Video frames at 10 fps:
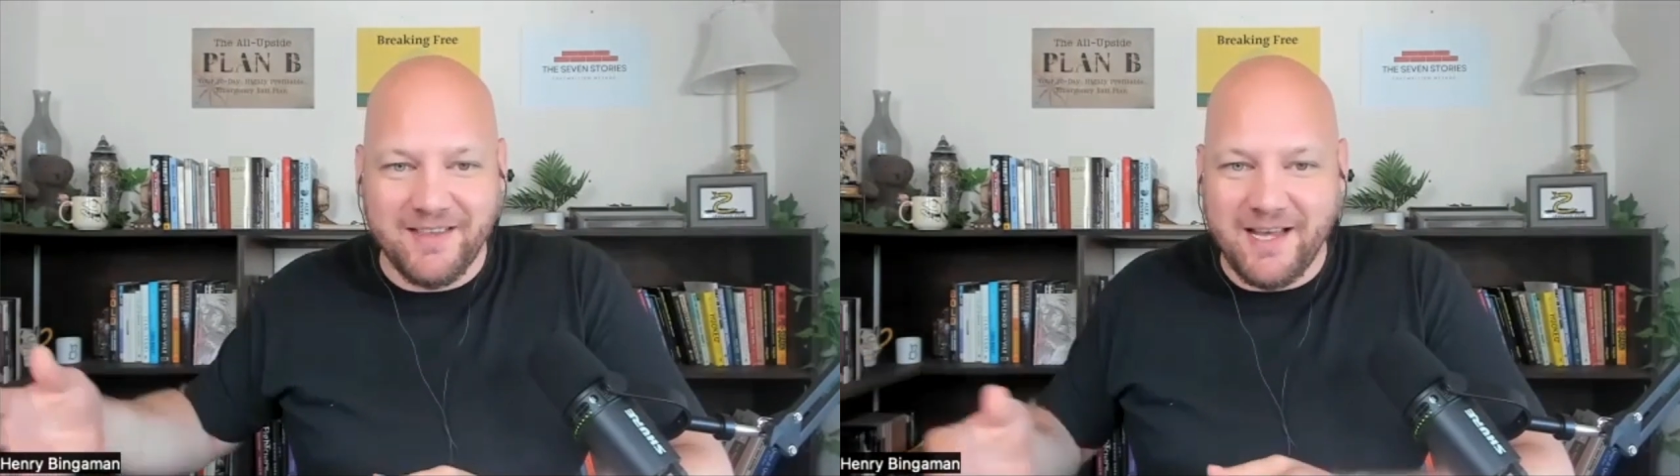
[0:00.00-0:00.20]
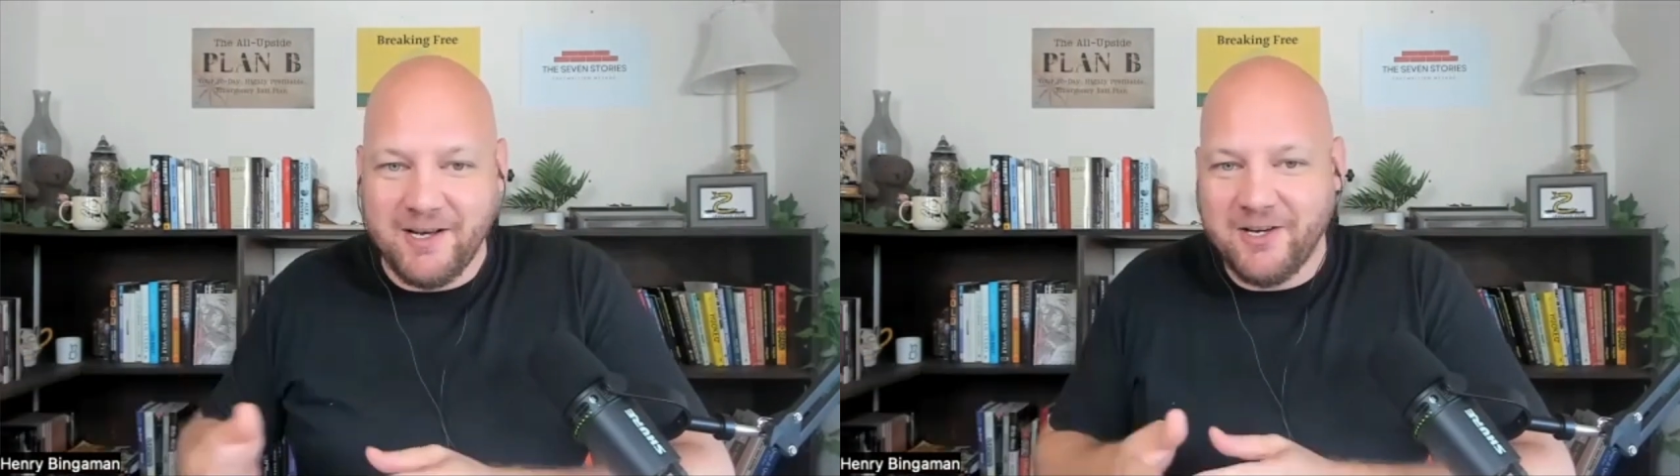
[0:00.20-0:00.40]

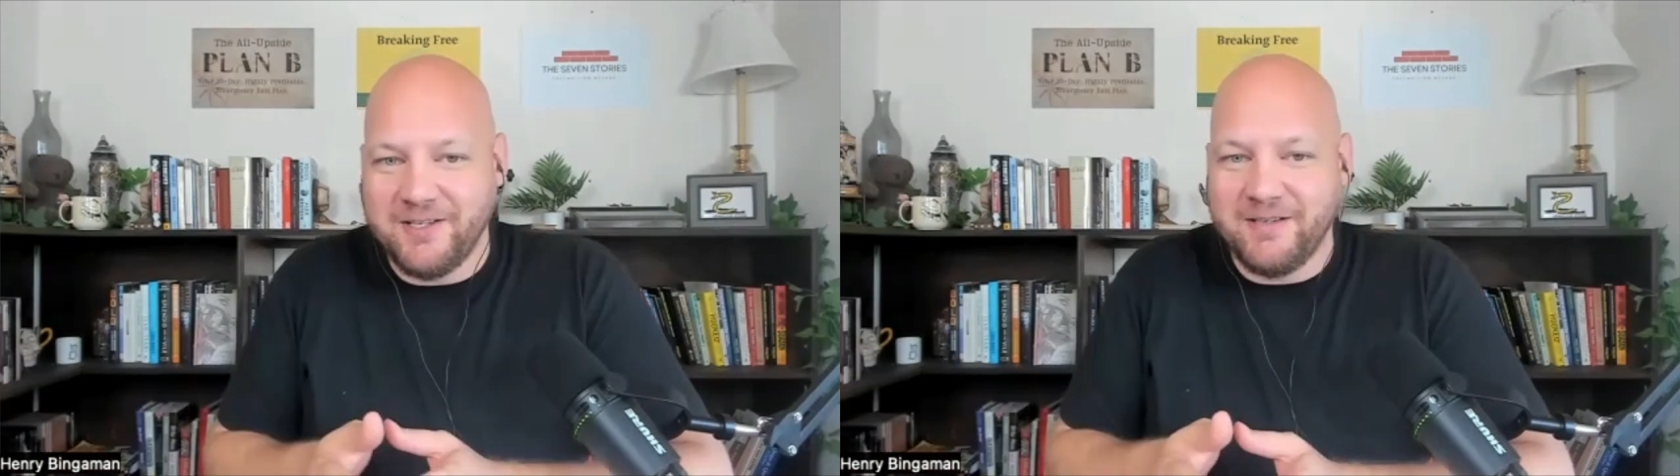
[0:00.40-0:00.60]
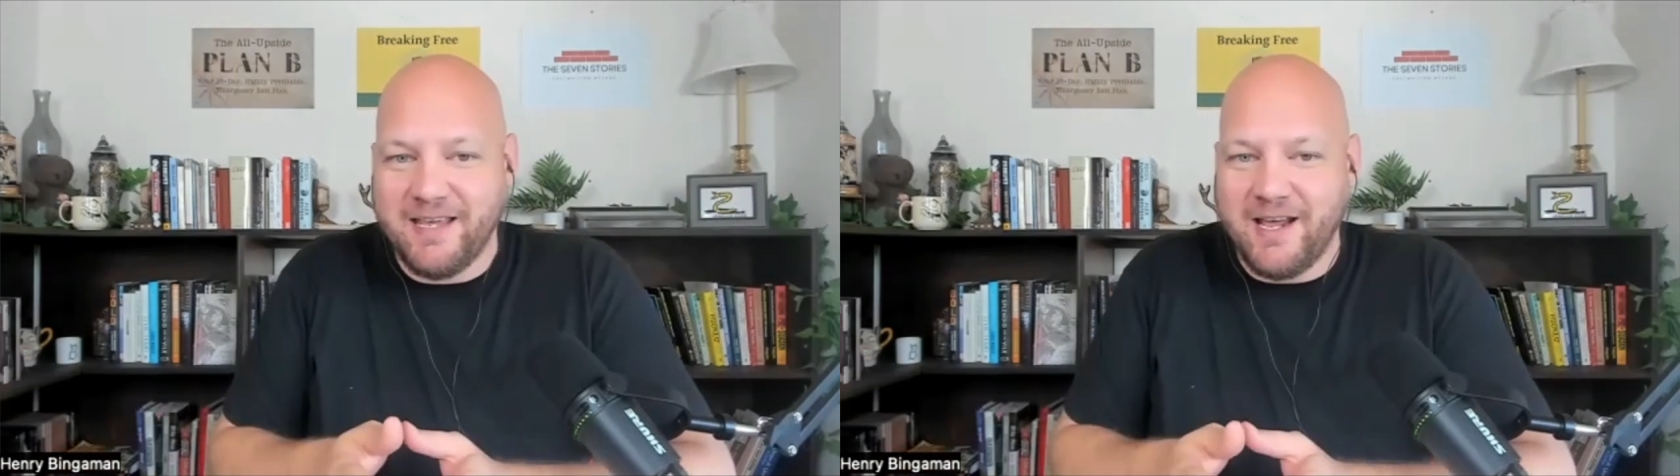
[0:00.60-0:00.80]
they
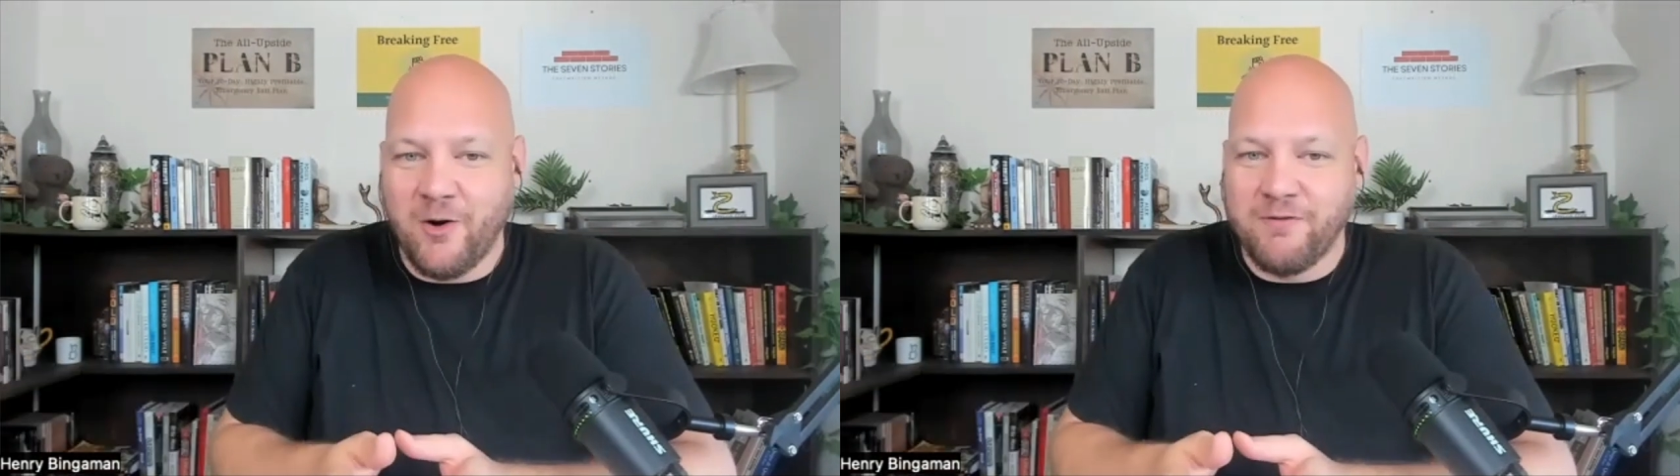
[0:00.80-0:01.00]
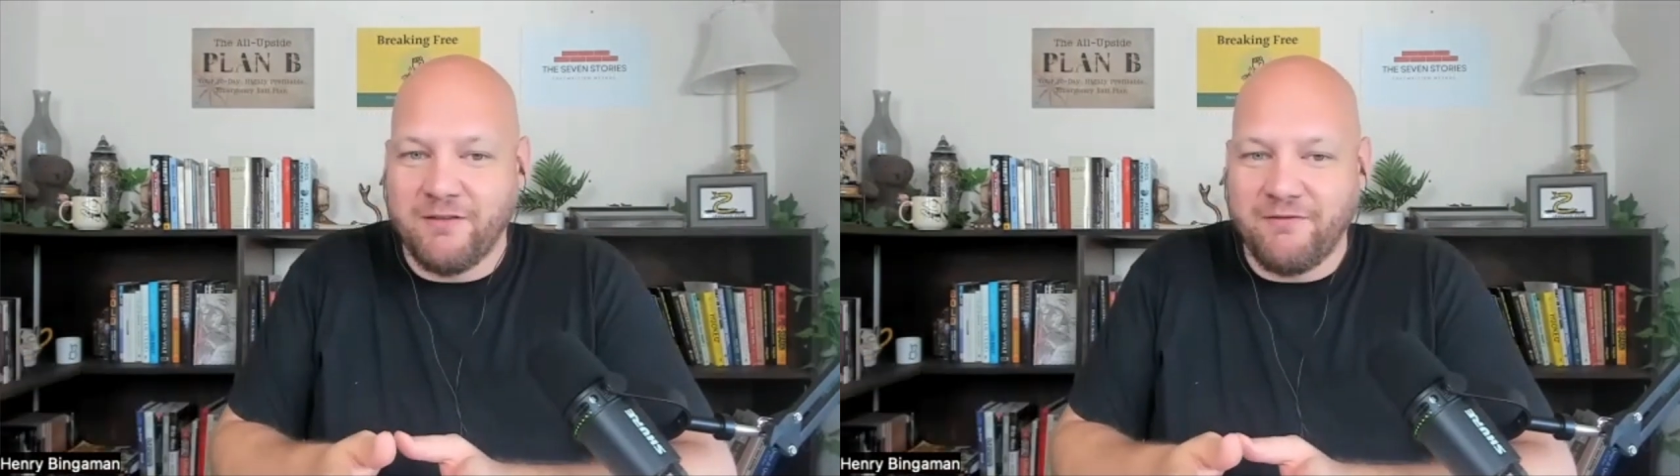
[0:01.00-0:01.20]
couldn't get
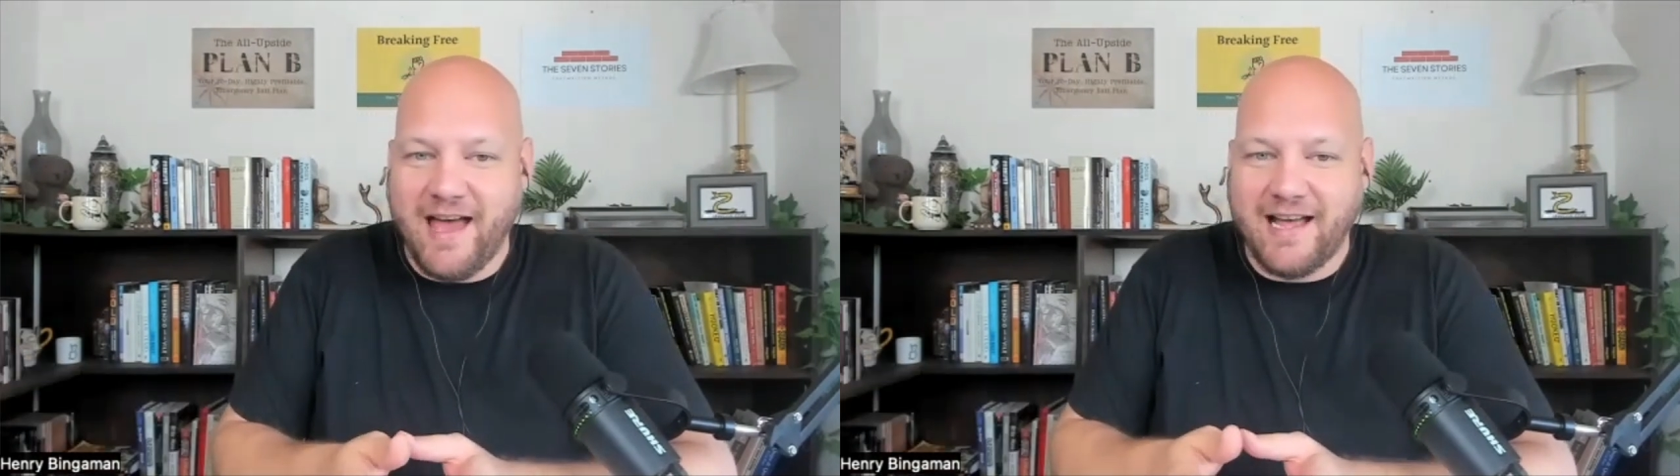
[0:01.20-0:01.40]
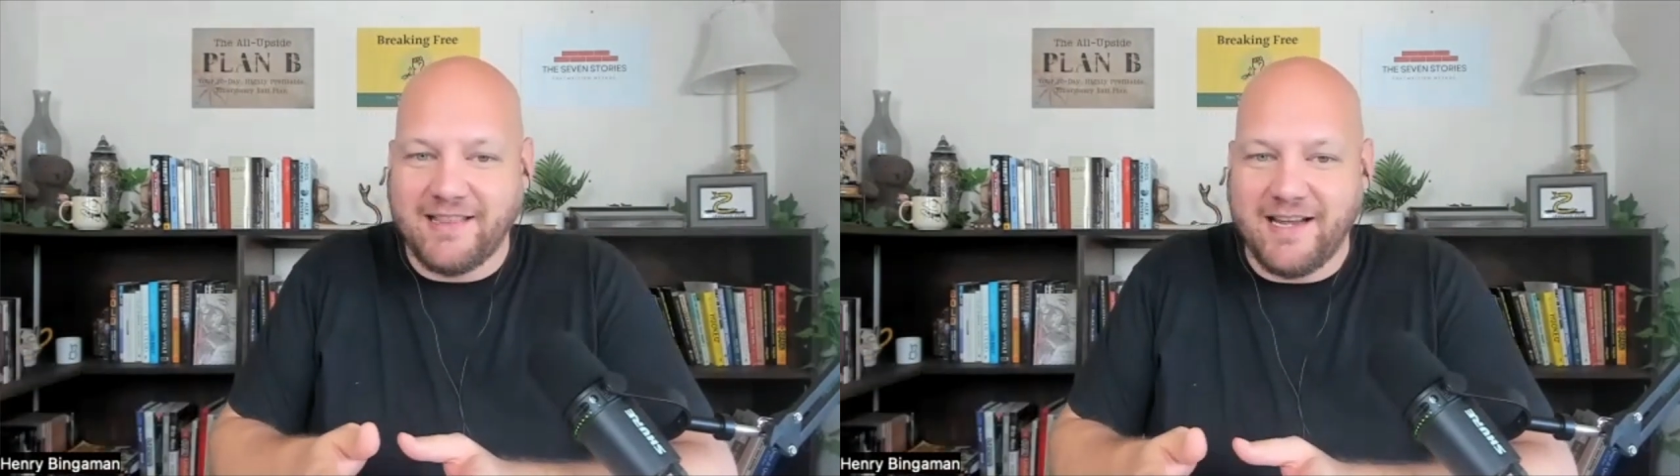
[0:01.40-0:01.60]
over the
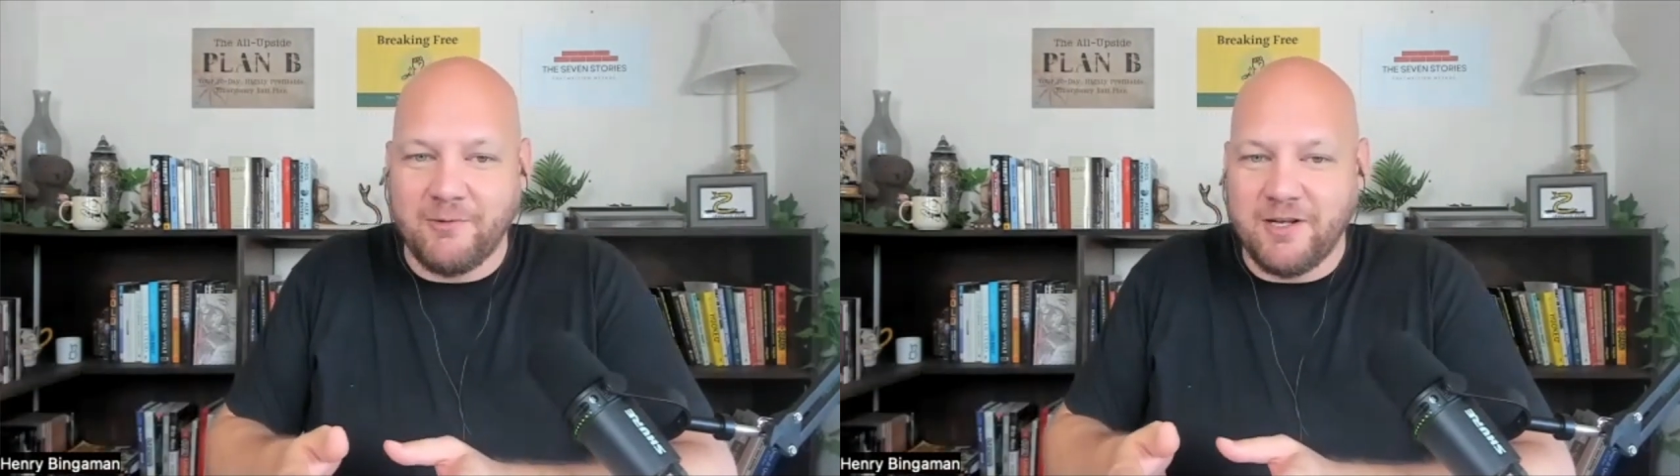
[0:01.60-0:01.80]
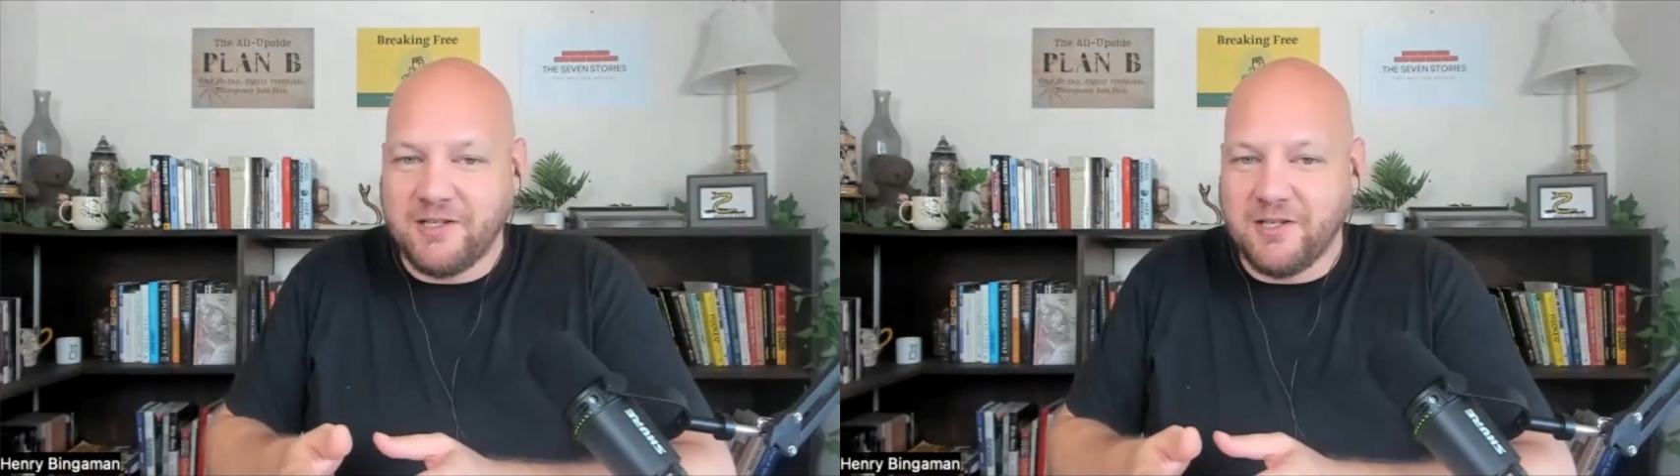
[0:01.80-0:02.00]
fact that
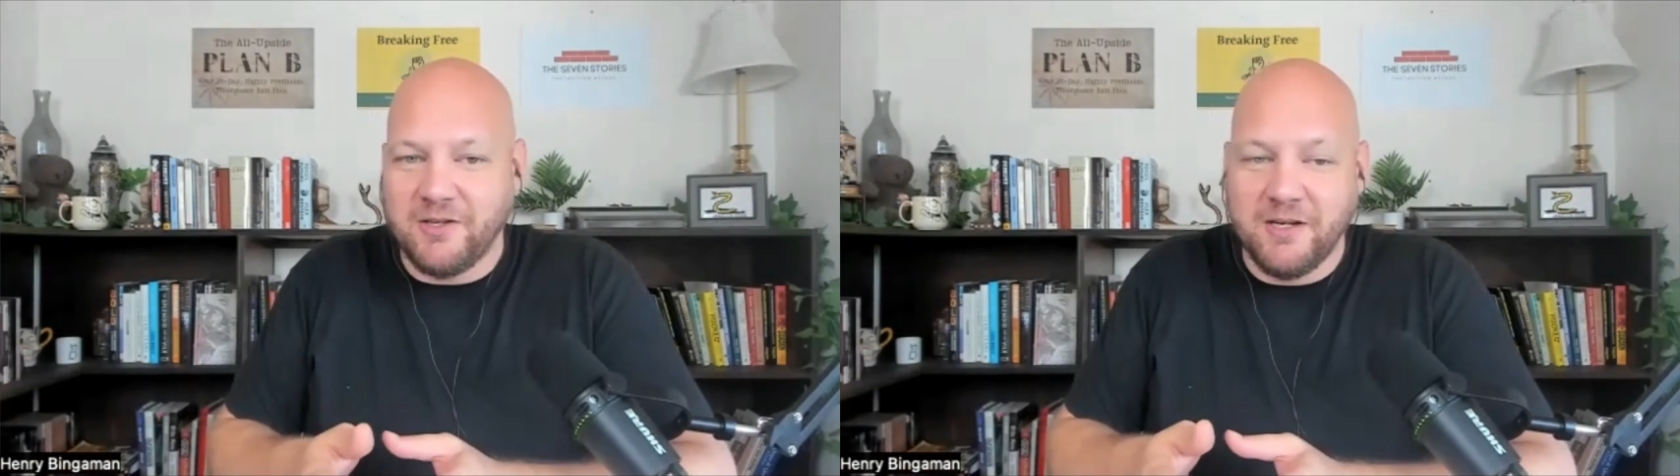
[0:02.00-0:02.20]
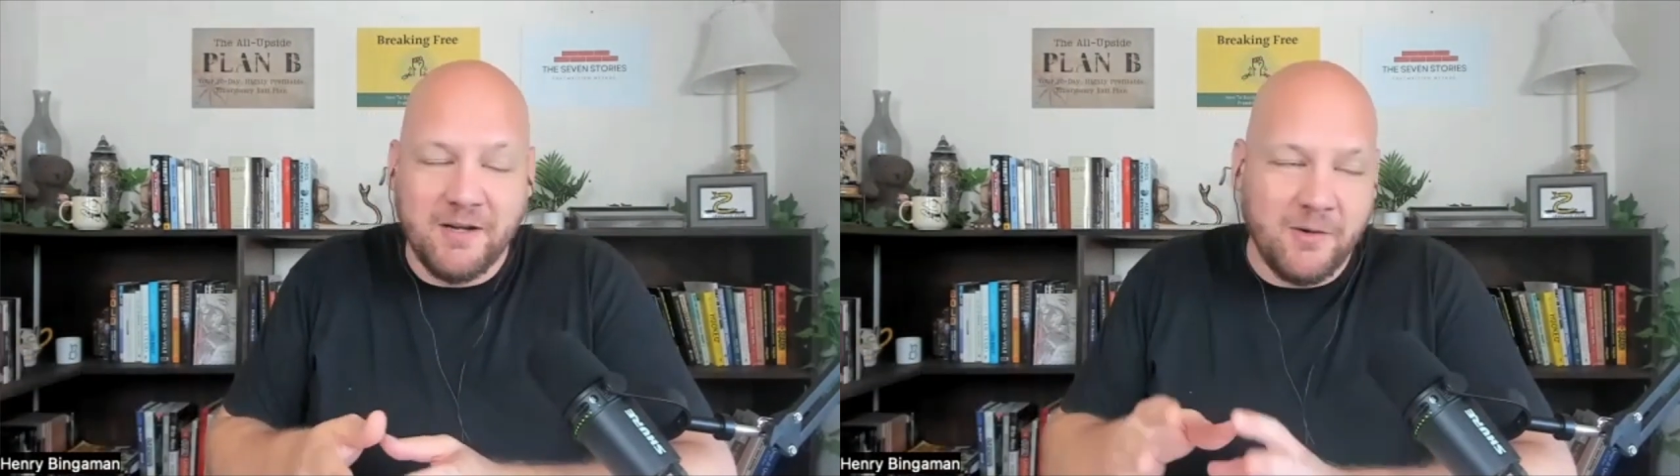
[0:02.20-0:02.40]
it it just